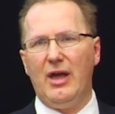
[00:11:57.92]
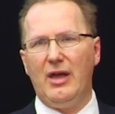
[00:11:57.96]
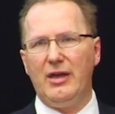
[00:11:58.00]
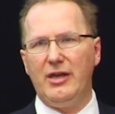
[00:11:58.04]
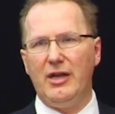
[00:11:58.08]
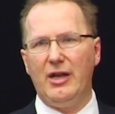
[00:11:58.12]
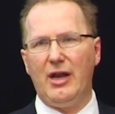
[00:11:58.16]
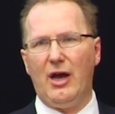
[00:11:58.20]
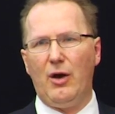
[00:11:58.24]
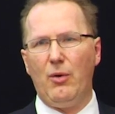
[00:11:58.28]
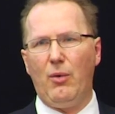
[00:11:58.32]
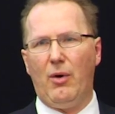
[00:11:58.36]

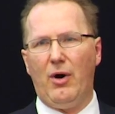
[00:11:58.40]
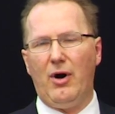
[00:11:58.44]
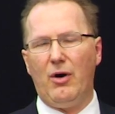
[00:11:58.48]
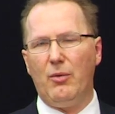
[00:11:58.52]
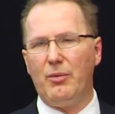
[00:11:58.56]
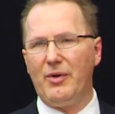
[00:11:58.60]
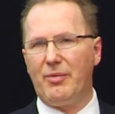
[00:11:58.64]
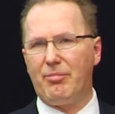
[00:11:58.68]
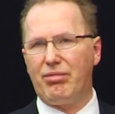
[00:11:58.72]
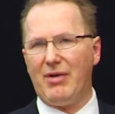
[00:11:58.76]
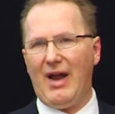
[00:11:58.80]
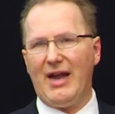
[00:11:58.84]
you know
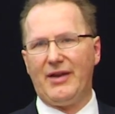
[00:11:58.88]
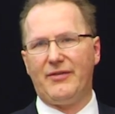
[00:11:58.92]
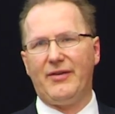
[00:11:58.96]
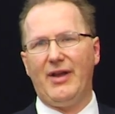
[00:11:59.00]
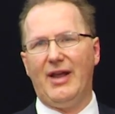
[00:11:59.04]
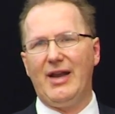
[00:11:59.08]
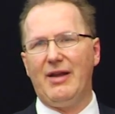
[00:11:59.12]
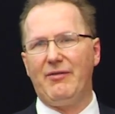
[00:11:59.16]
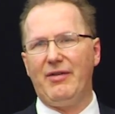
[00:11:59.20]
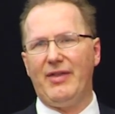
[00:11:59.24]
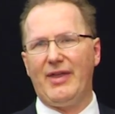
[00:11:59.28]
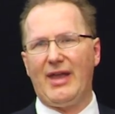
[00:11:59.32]
what, with Brexit
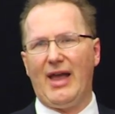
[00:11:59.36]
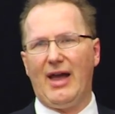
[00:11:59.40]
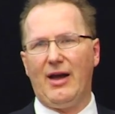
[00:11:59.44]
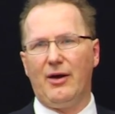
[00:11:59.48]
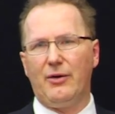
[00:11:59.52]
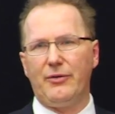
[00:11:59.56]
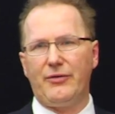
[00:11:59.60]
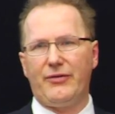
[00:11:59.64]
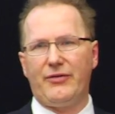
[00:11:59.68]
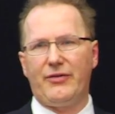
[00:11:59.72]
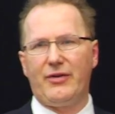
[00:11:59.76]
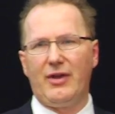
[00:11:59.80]
and everything
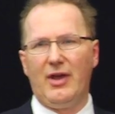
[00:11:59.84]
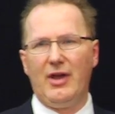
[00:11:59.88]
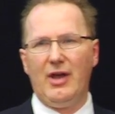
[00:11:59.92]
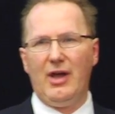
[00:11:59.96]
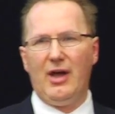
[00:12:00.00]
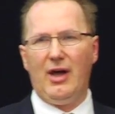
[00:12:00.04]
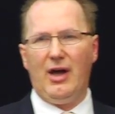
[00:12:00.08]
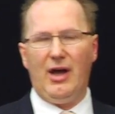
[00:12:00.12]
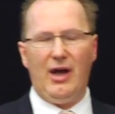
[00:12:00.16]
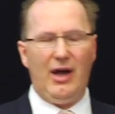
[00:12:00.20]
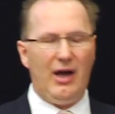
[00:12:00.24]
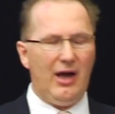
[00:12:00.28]
else
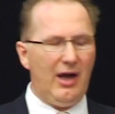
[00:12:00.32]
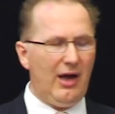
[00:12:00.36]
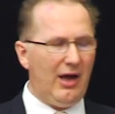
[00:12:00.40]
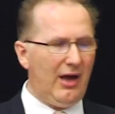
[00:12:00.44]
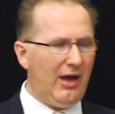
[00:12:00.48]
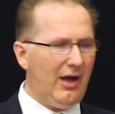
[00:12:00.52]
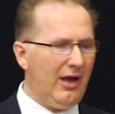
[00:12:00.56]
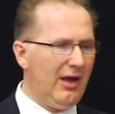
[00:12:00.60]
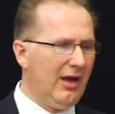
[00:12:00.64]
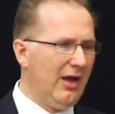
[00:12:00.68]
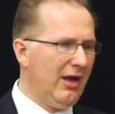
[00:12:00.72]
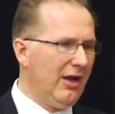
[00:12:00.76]

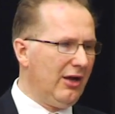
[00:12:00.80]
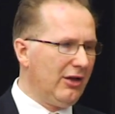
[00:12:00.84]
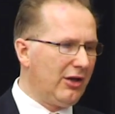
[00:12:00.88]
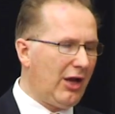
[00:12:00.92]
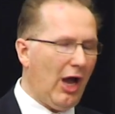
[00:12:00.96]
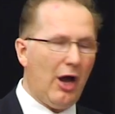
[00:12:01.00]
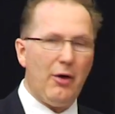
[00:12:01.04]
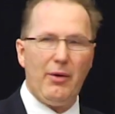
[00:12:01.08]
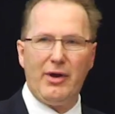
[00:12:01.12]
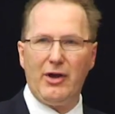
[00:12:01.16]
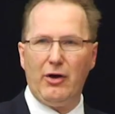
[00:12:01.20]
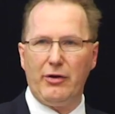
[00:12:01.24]

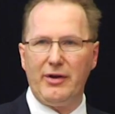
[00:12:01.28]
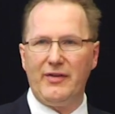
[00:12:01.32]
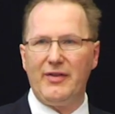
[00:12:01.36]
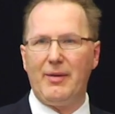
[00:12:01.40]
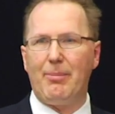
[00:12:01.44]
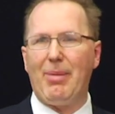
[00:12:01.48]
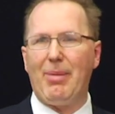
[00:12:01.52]
going on in the